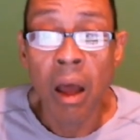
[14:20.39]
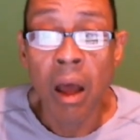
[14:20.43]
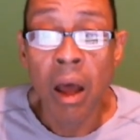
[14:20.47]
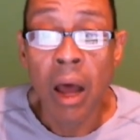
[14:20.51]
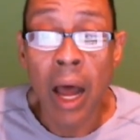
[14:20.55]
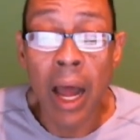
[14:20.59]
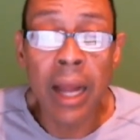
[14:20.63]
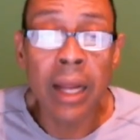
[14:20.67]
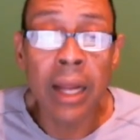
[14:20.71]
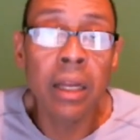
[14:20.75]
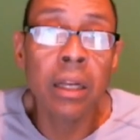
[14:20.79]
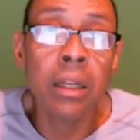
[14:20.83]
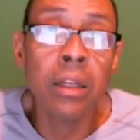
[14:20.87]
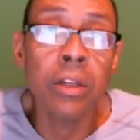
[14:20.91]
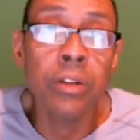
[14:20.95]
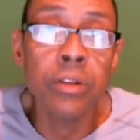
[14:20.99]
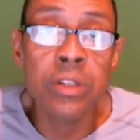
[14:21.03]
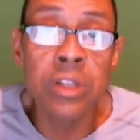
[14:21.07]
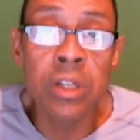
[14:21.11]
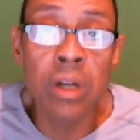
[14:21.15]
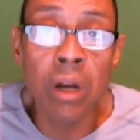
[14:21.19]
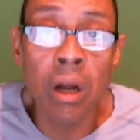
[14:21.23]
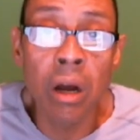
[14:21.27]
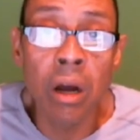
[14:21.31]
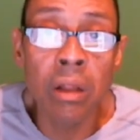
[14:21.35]
I could lose
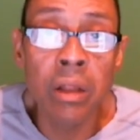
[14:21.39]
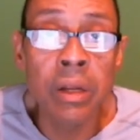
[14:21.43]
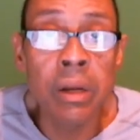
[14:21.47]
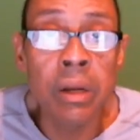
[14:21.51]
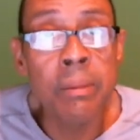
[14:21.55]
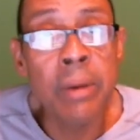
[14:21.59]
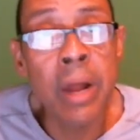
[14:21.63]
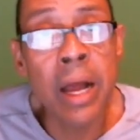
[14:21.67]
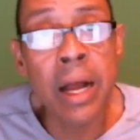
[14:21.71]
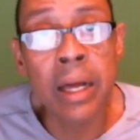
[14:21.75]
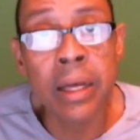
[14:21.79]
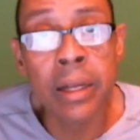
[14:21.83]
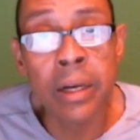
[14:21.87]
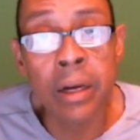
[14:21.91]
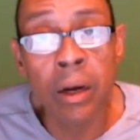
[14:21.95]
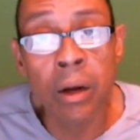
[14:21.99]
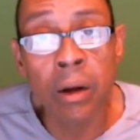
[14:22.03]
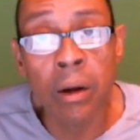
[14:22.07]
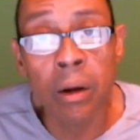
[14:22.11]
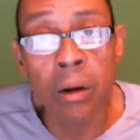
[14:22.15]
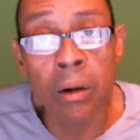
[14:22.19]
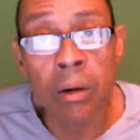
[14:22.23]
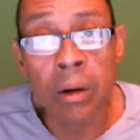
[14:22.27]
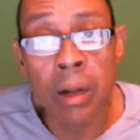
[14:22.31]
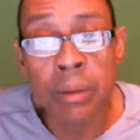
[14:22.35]
it all and I'm not going to
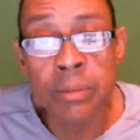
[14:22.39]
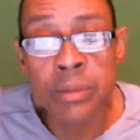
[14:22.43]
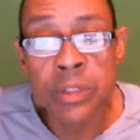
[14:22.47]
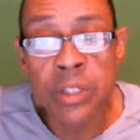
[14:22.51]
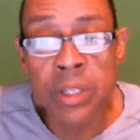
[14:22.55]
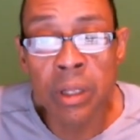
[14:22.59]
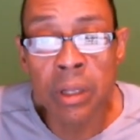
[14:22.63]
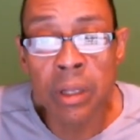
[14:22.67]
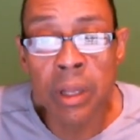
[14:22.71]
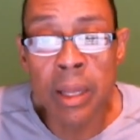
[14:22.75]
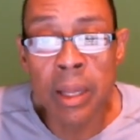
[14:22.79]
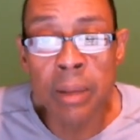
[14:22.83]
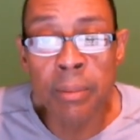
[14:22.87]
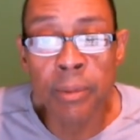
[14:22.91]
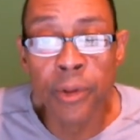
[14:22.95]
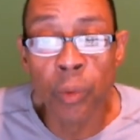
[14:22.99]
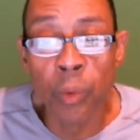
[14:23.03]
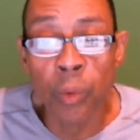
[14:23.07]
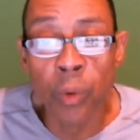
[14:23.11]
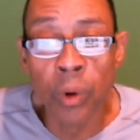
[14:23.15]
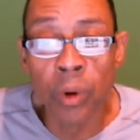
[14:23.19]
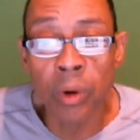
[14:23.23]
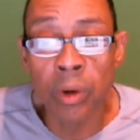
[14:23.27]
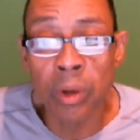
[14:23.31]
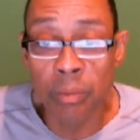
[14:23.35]
hurt. I'm still able to
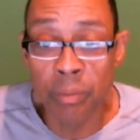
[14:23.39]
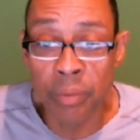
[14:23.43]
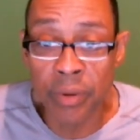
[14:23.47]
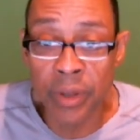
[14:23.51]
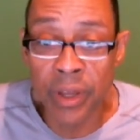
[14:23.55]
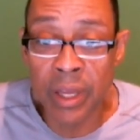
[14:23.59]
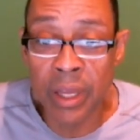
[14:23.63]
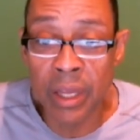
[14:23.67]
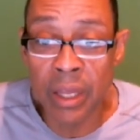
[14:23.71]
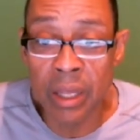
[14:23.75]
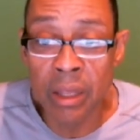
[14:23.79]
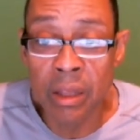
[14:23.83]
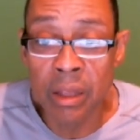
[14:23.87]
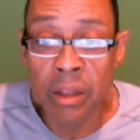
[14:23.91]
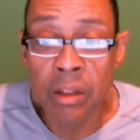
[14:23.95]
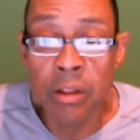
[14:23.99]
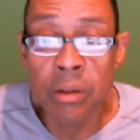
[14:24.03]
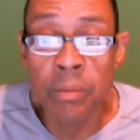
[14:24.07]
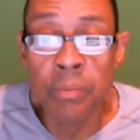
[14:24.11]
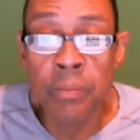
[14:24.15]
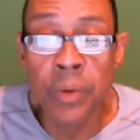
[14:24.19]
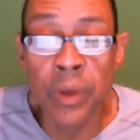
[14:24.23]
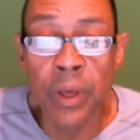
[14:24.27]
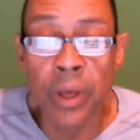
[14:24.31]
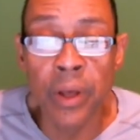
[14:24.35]
work and pay the
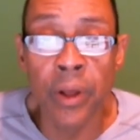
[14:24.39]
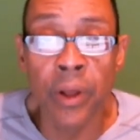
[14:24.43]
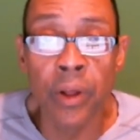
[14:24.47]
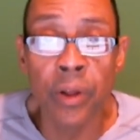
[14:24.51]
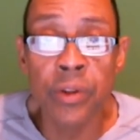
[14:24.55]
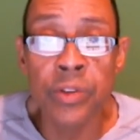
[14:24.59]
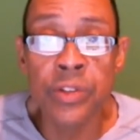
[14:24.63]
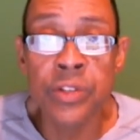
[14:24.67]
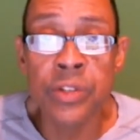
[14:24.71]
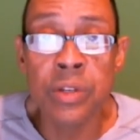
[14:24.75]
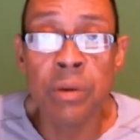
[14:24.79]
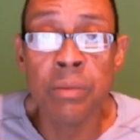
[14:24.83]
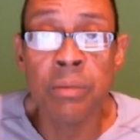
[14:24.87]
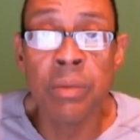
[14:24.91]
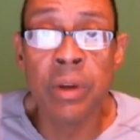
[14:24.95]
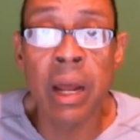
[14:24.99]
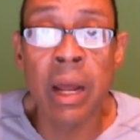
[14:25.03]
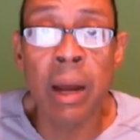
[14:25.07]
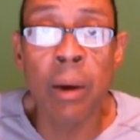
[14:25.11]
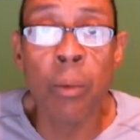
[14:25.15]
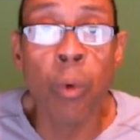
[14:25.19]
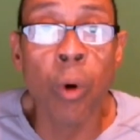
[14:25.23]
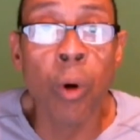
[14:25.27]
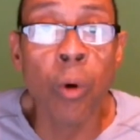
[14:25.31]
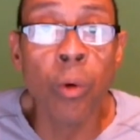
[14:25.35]
bills, but I
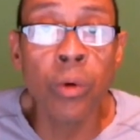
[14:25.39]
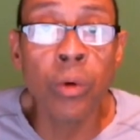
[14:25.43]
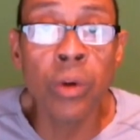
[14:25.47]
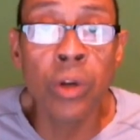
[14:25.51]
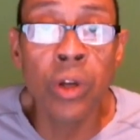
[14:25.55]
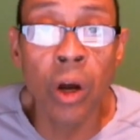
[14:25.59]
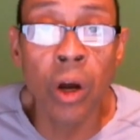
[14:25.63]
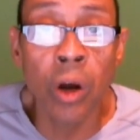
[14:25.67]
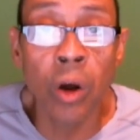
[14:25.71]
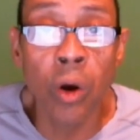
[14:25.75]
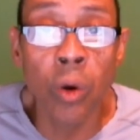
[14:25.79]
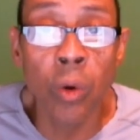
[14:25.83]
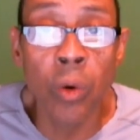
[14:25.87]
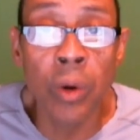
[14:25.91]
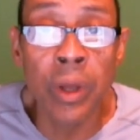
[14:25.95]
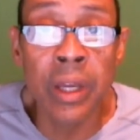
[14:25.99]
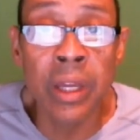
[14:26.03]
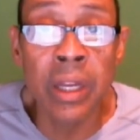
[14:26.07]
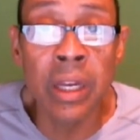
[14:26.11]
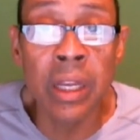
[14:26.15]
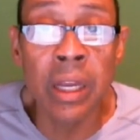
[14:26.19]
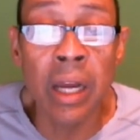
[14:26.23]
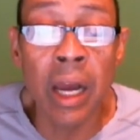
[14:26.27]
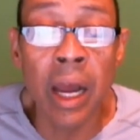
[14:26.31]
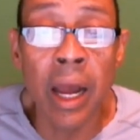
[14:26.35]
won't go
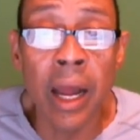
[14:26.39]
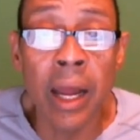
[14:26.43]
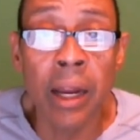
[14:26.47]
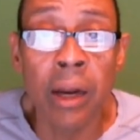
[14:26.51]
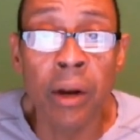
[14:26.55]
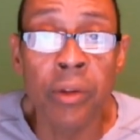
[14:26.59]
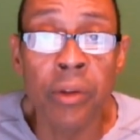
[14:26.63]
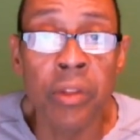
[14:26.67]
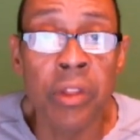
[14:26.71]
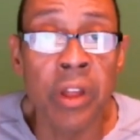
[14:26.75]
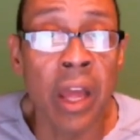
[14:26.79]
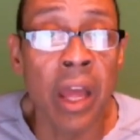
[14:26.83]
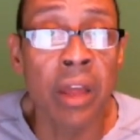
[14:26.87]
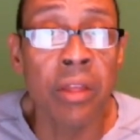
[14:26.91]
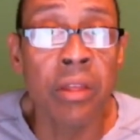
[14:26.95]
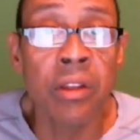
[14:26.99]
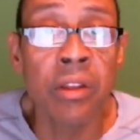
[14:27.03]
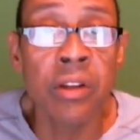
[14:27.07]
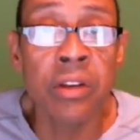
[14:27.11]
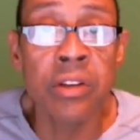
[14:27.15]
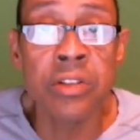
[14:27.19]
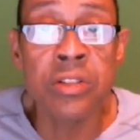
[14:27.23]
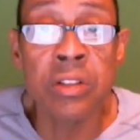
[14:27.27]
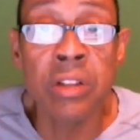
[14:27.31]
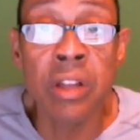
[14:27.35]
any higher than
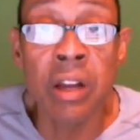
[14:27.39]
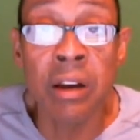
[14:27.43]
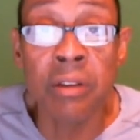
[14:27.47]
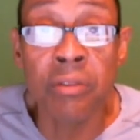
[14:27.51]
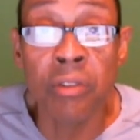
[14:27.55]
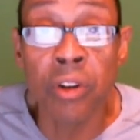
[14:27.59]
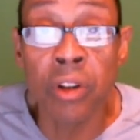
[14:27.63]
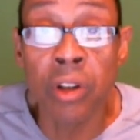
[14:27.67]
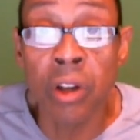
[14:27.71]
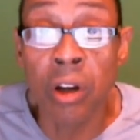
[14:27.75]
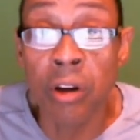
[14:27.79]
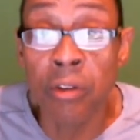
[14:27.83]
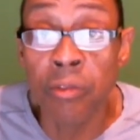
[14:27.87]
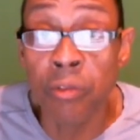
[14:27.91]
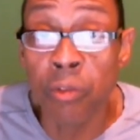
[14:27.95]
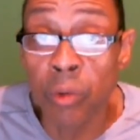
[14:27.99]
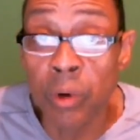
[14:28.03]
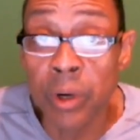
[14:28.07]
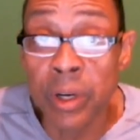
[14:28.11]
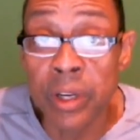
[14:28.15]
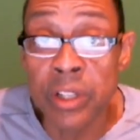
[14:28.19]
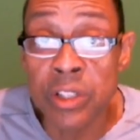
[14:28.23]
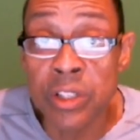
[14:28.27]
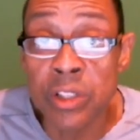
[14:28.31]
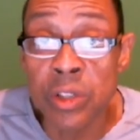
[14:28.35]
this level of
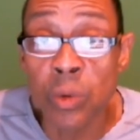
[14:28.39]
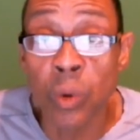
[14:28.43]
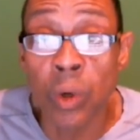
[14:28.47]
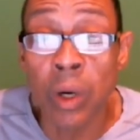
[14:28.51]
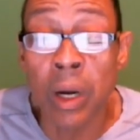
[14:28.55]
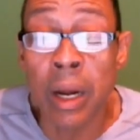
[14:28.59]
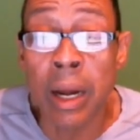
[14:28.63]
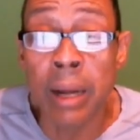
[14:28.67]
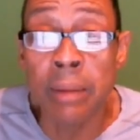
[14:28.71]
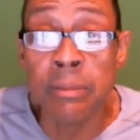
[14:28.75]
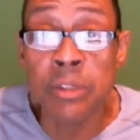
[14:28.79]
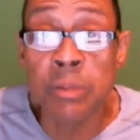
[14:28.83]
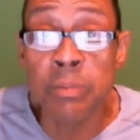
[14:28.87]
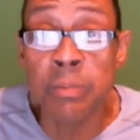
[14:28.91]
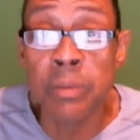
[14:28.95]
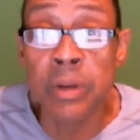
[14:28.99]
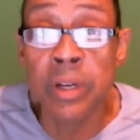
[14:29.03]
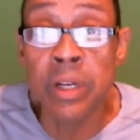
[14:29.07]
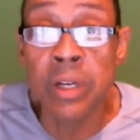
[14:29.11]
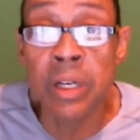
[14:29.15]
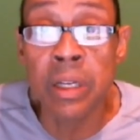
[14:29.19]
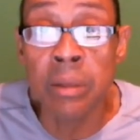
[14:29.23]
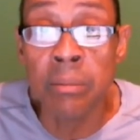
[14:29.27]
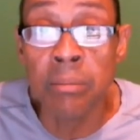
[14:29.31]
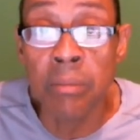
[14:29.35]
risk where I'm
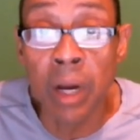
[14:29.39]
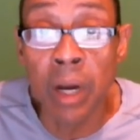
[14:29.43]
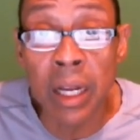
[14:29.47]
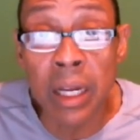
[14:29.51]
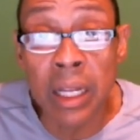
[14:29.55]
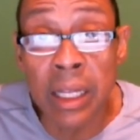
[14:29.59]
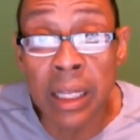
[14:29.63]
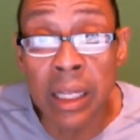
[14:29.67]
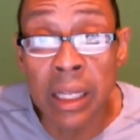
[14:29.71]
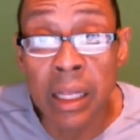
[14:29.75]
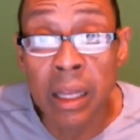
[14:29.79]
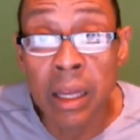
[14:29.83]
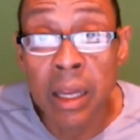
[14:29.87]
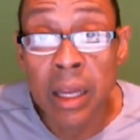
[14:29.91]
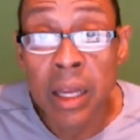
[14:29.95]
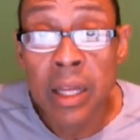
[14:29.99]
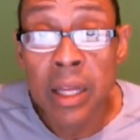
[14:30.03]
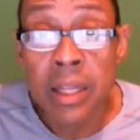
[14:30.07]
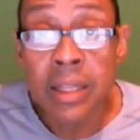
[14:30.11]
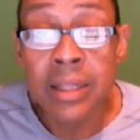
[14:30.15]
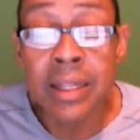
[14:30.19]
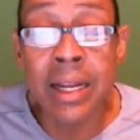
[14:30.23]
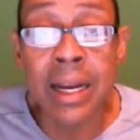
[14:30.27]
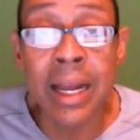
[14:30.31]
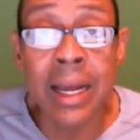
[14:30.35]
spending money
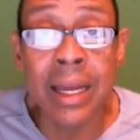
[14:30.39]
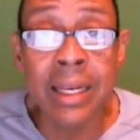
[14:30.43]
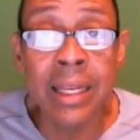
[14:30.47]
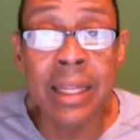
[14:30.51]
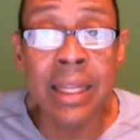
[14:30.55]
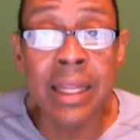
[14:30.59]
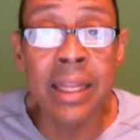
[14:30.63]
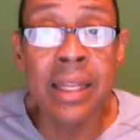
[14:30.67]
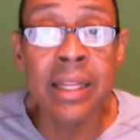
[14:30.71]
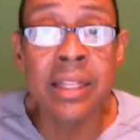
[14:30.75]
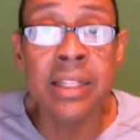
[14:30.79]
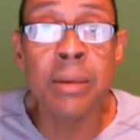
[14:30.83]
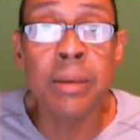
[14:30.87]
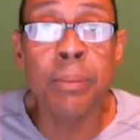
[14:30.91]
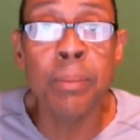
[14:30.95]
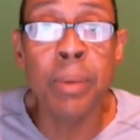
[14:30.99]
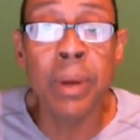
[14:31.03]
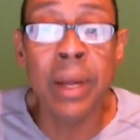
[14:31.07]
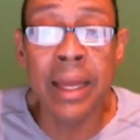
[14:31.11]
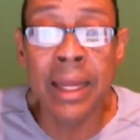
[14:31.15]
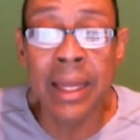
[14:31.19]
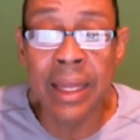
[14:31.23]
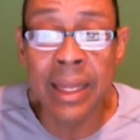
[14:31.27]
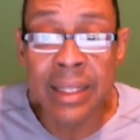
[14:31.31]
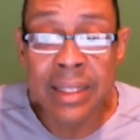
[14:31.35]
that I need to
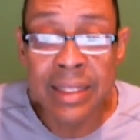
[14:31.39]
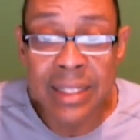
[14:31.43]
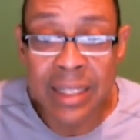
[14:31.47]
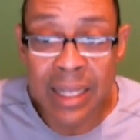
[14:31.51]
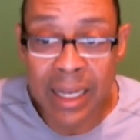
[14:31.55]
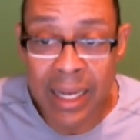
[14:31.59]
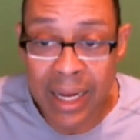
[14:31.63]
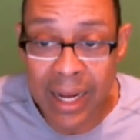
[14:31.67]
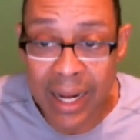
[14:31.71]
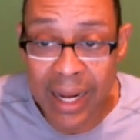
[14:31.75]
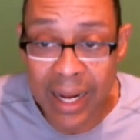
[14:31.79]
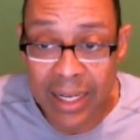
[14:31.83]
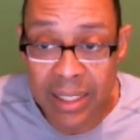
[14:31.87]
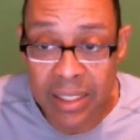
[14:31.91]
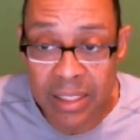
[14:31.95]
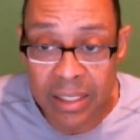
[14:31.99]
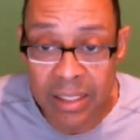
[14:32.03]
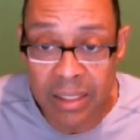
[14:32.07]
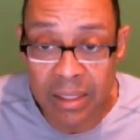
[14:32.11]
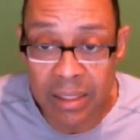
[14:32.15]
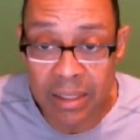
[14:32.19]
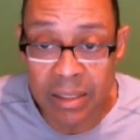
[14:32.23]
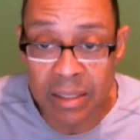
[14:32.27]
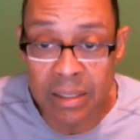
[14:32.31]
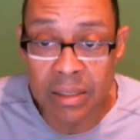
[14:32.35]
pay
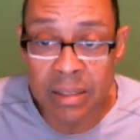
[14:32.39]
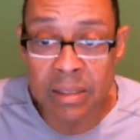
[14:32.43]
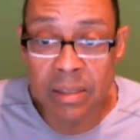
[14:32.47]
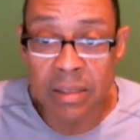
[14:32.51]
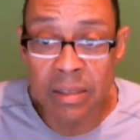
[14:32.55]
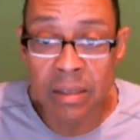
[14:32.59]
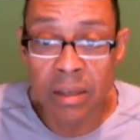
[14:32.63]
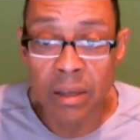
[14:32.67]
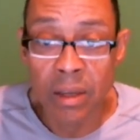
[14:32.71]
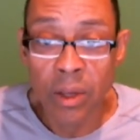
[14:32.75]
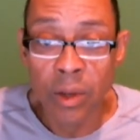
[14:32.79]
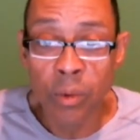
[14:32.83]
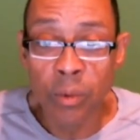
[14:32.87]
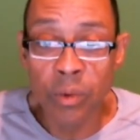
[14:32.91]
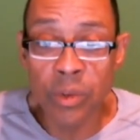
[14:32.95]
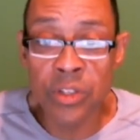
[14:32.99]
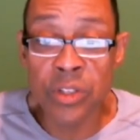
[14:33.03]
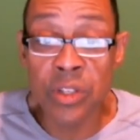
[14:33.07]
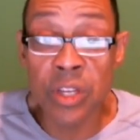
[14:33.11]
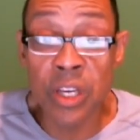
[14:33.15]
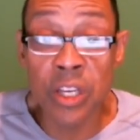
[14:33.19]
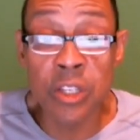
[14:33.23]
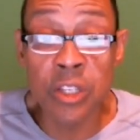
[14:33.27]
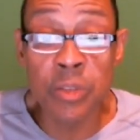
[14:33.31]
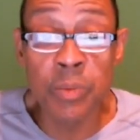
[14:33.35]
taxes, which
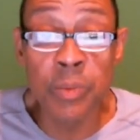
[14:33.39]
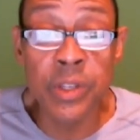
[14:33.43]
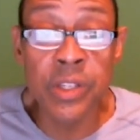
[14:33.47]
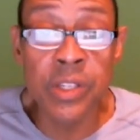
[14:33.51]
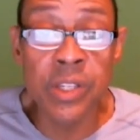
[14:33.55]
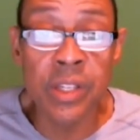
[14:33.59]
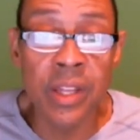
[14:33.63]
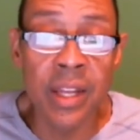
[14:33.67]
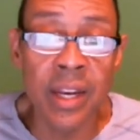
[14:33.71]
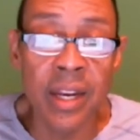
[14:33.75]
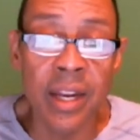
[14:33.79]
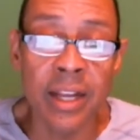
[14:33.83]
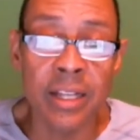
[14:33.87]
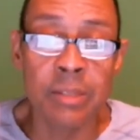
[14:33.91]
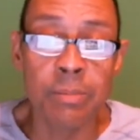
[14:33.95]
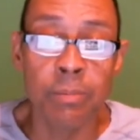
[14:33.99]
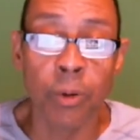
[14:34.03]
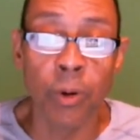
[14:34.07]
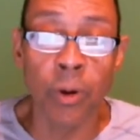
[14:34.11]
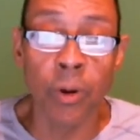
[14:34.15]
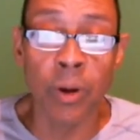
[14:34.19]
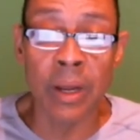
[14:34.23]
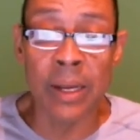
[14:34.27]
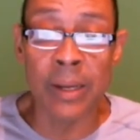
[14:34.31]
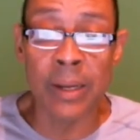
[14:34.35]
takes me to the next
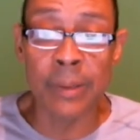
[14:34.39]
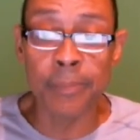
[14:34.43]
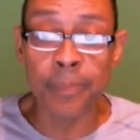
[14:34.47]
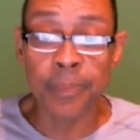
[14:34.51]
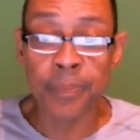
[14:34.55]
point.